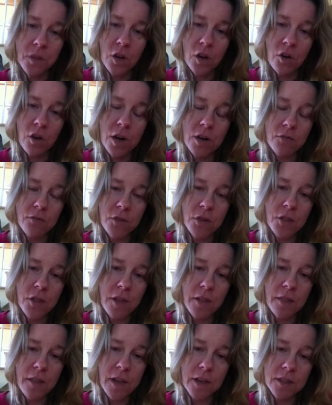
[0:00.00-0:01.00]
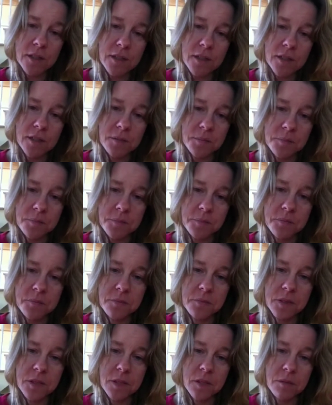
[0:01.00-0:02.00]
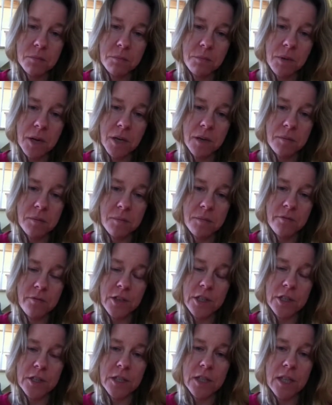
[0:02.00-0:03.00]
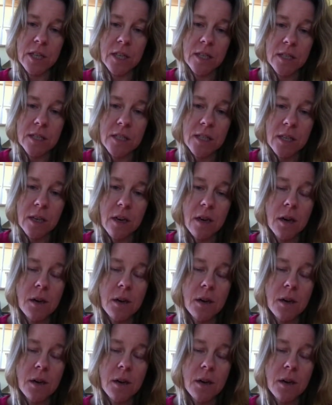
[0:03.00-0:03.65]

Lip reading: grateful that that's might fix things.